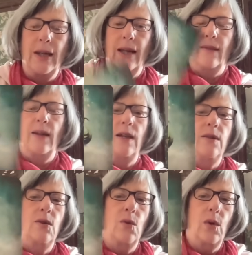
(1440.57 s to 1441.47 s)
get
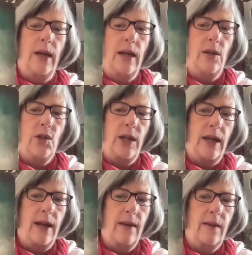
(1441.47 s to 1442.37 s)
there's your energy
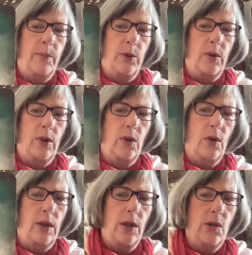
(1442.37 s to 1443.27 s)
air spirit
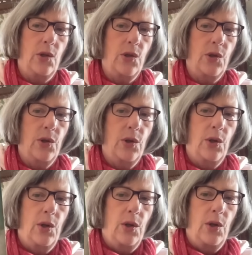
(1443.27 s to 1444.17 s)
knowledge
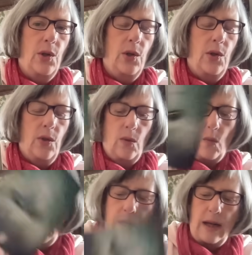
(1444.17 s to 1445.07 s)

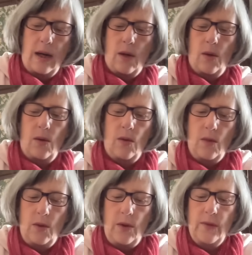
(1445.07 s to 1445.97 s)
Wow,
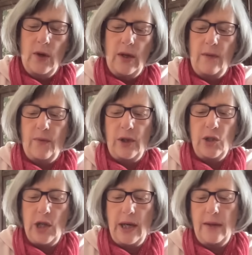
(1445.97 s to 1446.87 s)
you've got every
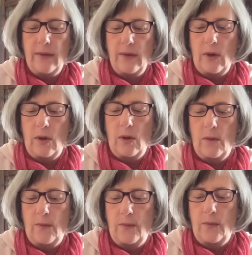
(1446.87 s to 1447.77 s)
chance
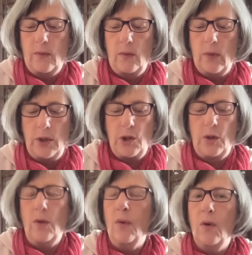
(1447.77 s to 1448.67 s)
of reaching
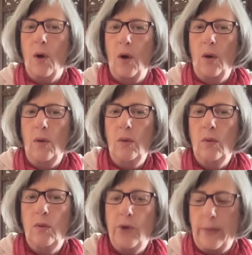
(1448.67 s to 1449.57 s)
your goal,
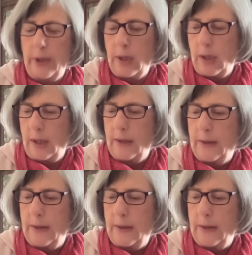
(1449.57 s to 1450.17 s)
Gemini.